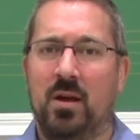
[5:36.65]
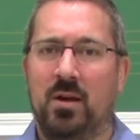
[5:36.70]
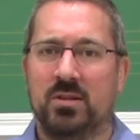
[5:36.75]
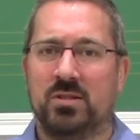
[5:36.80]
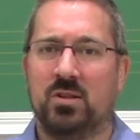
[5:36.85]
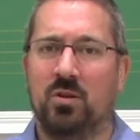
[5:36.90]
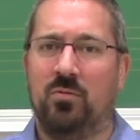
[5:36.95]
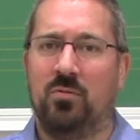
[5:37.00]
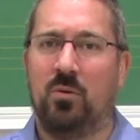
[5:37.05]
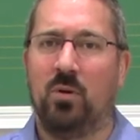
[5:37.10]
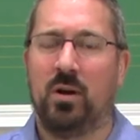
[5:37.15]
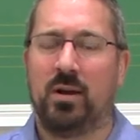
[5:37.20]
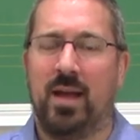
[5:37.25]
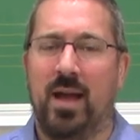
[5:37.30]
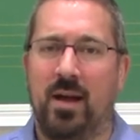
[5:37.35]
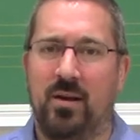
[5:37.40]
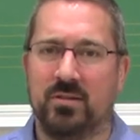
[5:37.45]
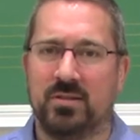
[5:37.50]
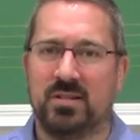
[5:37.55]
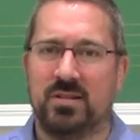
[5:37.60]
So four
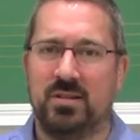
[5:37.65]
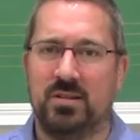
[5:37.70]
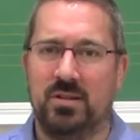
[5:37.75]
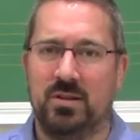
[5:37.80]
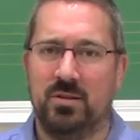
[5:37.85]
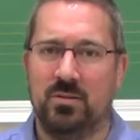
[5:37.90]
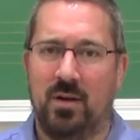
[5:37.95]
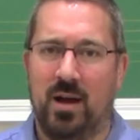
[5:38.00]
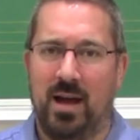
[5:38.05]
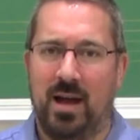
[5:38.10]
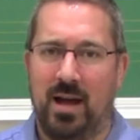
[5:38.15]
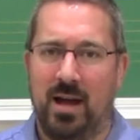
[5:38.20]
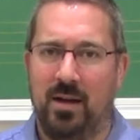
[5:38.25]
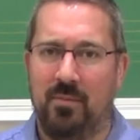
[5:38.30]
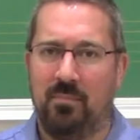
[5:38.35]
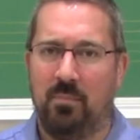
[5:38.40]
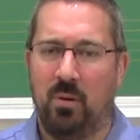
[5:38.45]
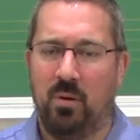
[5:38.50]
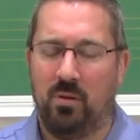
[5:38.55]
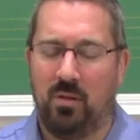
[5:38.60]
counts to
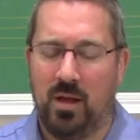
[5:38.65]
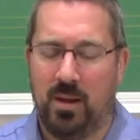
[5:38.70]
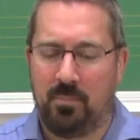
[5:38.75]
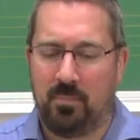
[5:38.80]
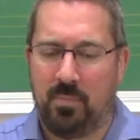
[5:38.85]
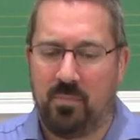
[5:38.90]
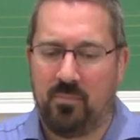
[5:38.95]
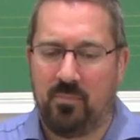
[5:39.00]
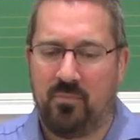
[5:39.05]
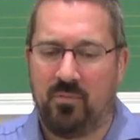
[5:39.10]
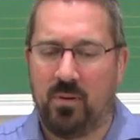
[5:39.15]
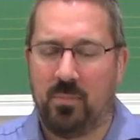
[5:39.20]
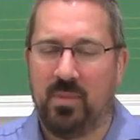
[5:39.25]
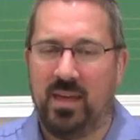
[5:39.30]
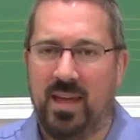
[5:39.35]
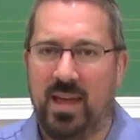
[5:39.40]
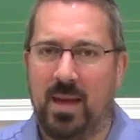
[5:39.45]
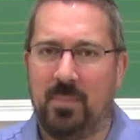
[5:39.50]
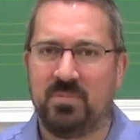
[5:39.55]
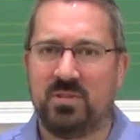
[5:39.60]
uh, pull up from
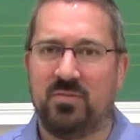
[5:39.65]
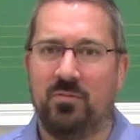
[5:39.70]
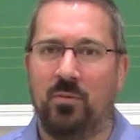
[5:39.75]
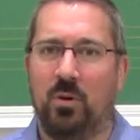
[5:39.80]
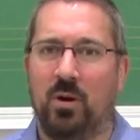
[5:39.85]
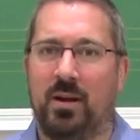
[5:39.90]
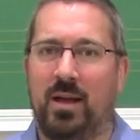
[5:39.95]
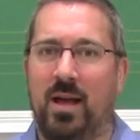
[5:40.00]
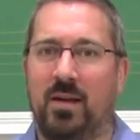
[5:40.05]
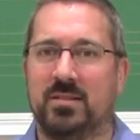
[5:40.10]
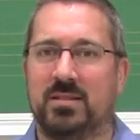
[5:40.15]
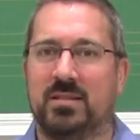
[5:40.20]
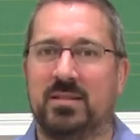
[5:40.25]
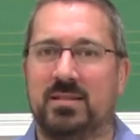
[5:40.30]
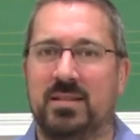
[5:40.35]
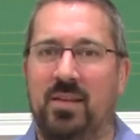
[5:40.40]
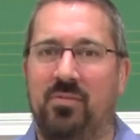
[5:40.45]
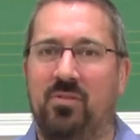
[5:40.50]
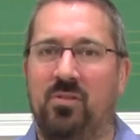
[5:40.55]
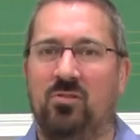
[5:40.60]
the hips, four counts to
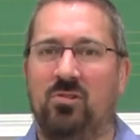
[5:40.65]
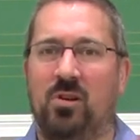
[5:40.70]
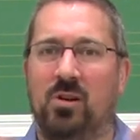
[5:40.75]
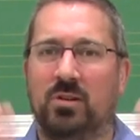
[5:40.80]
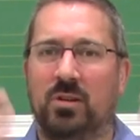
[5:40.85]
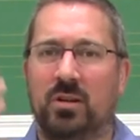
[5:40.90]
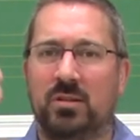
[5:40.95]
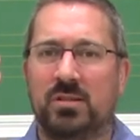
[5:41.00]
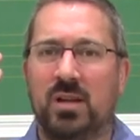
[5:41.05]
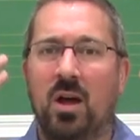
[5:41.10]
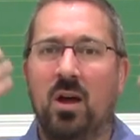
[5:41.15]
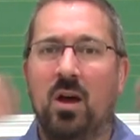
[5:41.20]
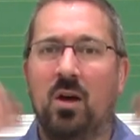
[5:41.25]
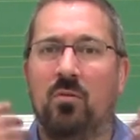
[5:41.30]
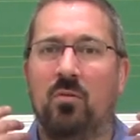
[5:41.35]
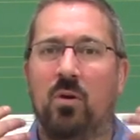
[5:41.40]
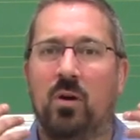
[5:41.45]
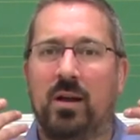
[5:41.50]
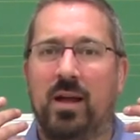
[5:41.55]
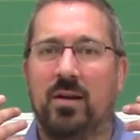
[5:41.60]
set the shoulders,
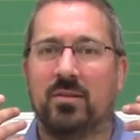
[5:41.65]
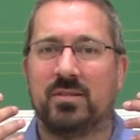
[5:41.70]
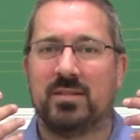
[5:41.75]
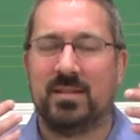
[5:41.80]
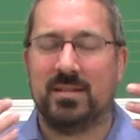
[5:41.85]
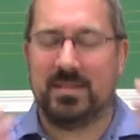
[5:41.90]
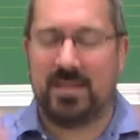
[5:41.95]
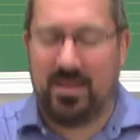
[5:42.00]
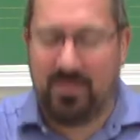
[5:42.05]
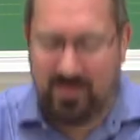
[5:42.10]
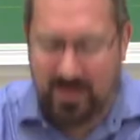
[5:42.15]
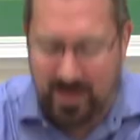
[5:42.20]
four counts to set the